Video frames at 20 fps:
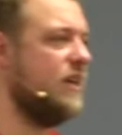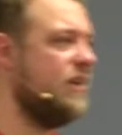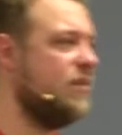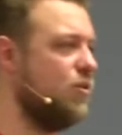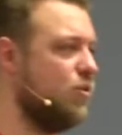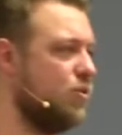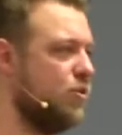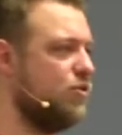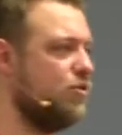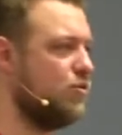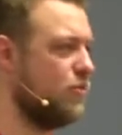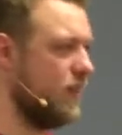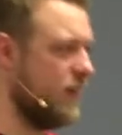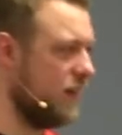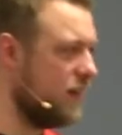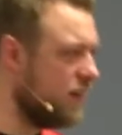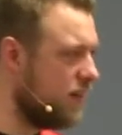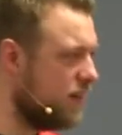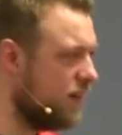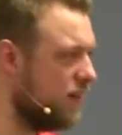or
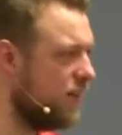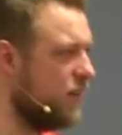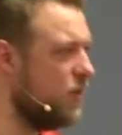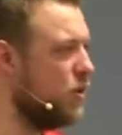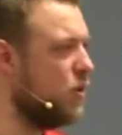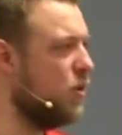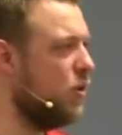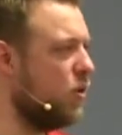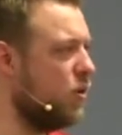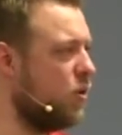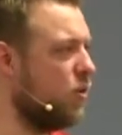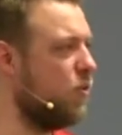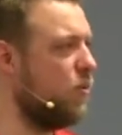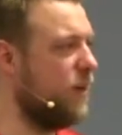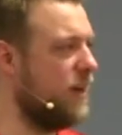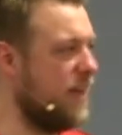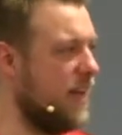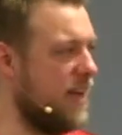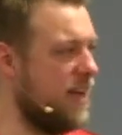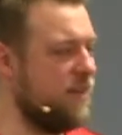drink, or
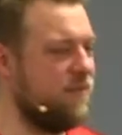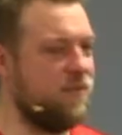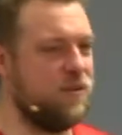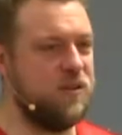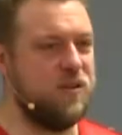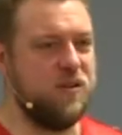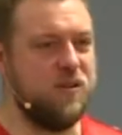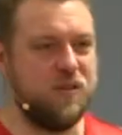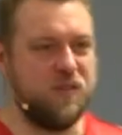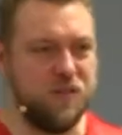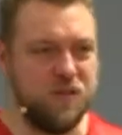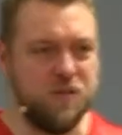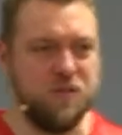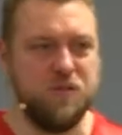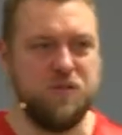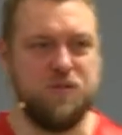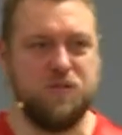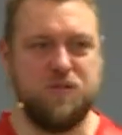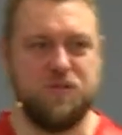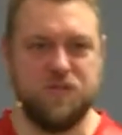whatever
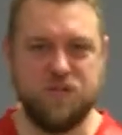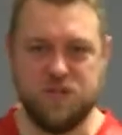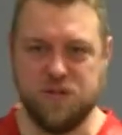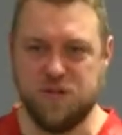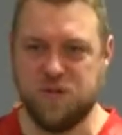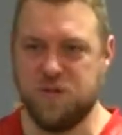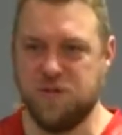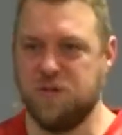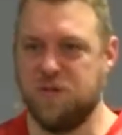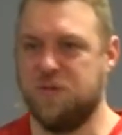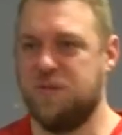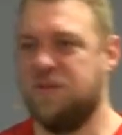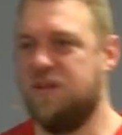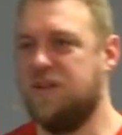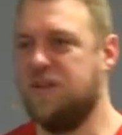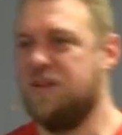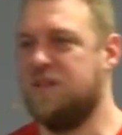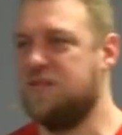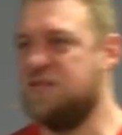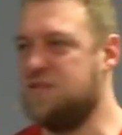you do,
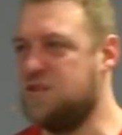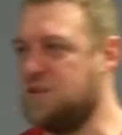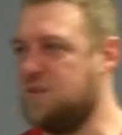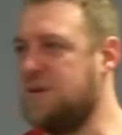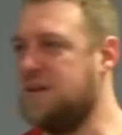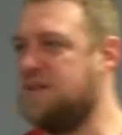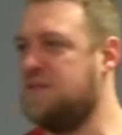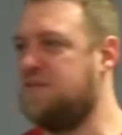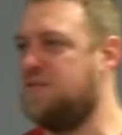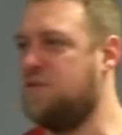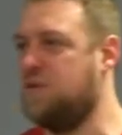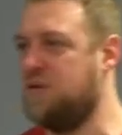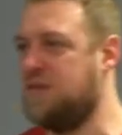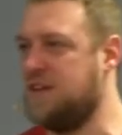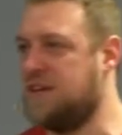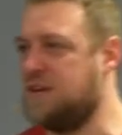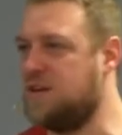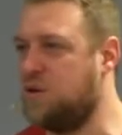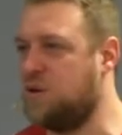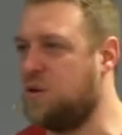do it for
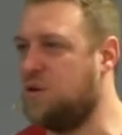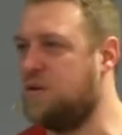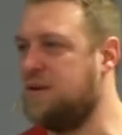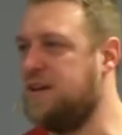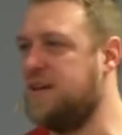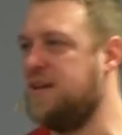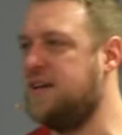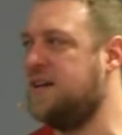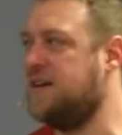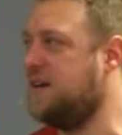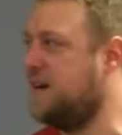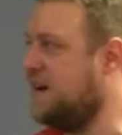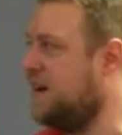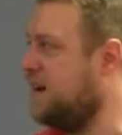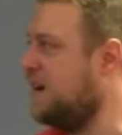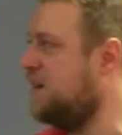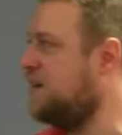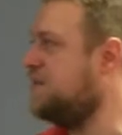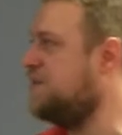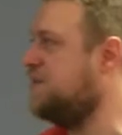the glory
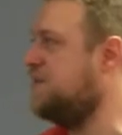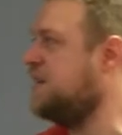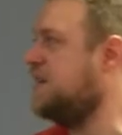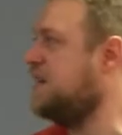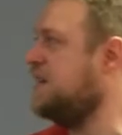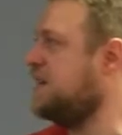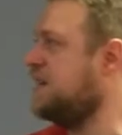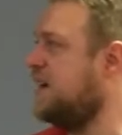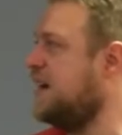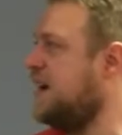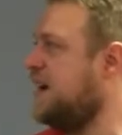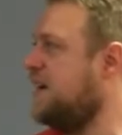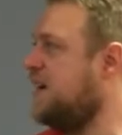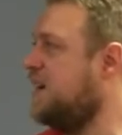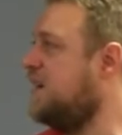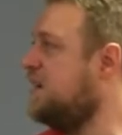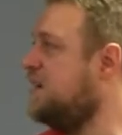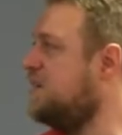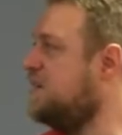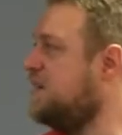of God.
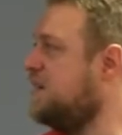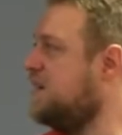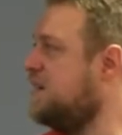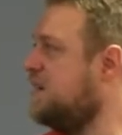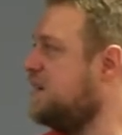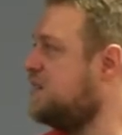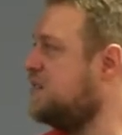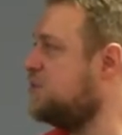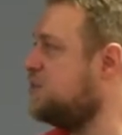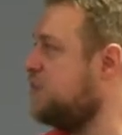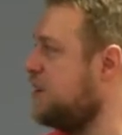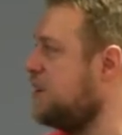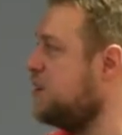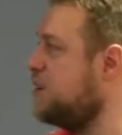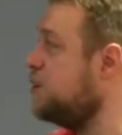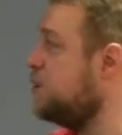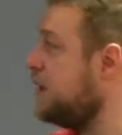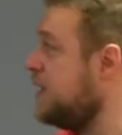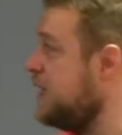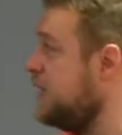So whether
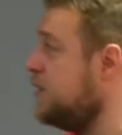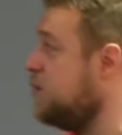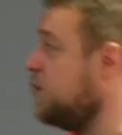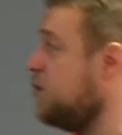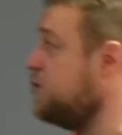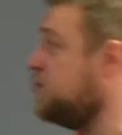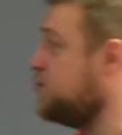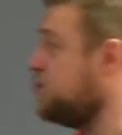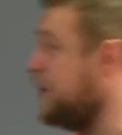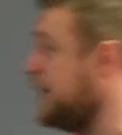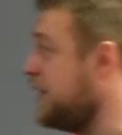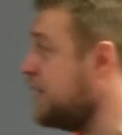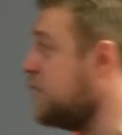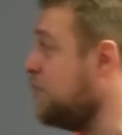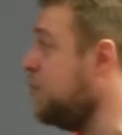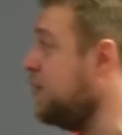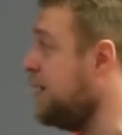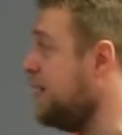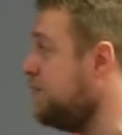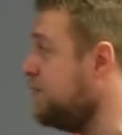you eat or drink or
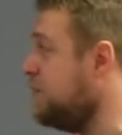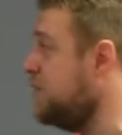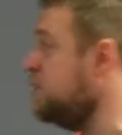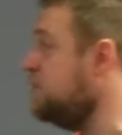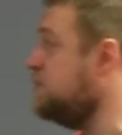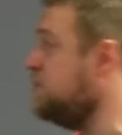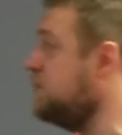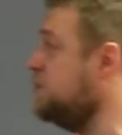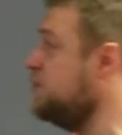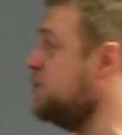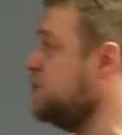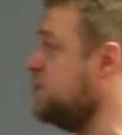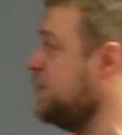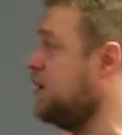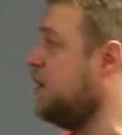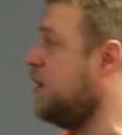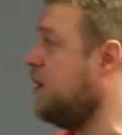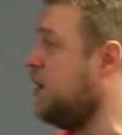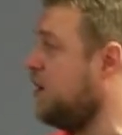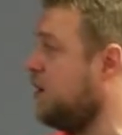whatever you do
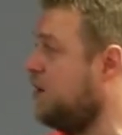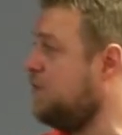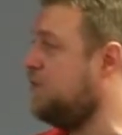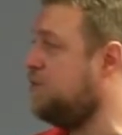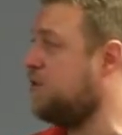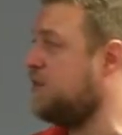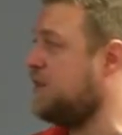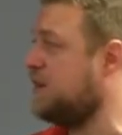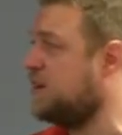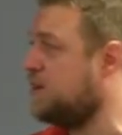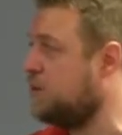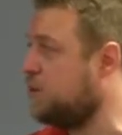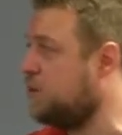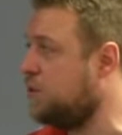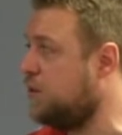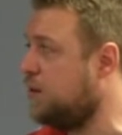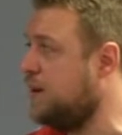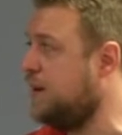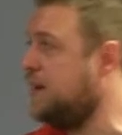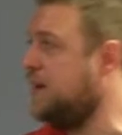it all for the
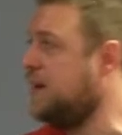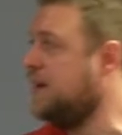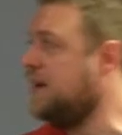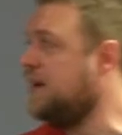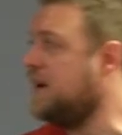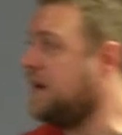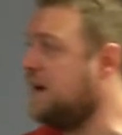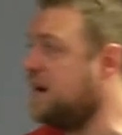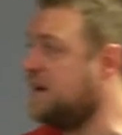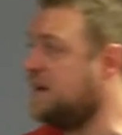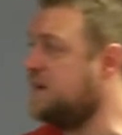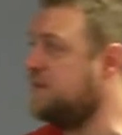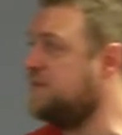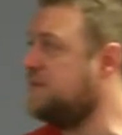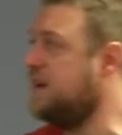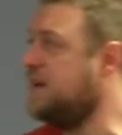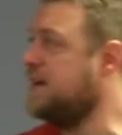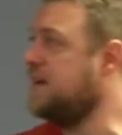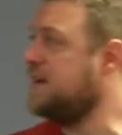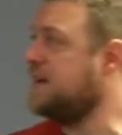glory of
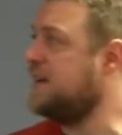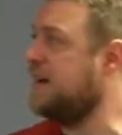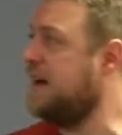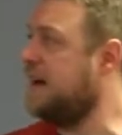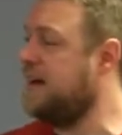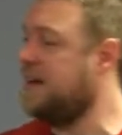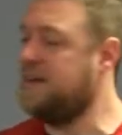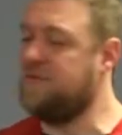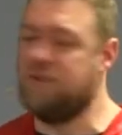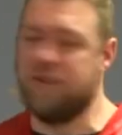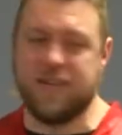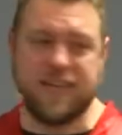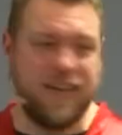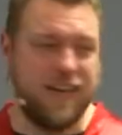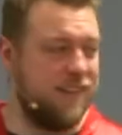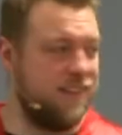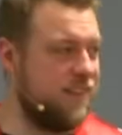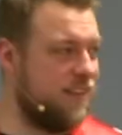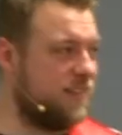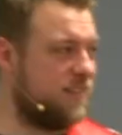God. If we
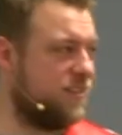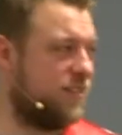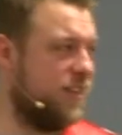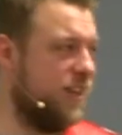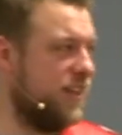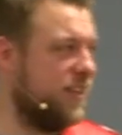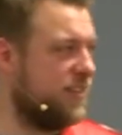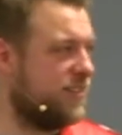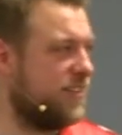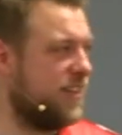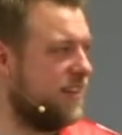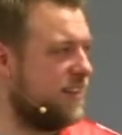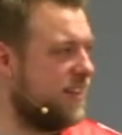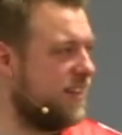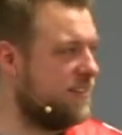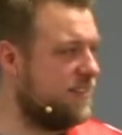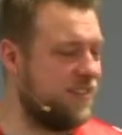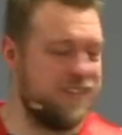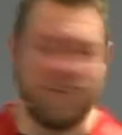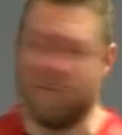can, let's say
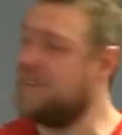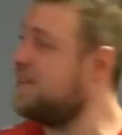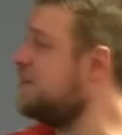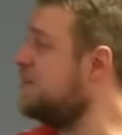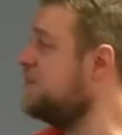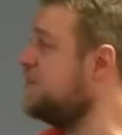that together.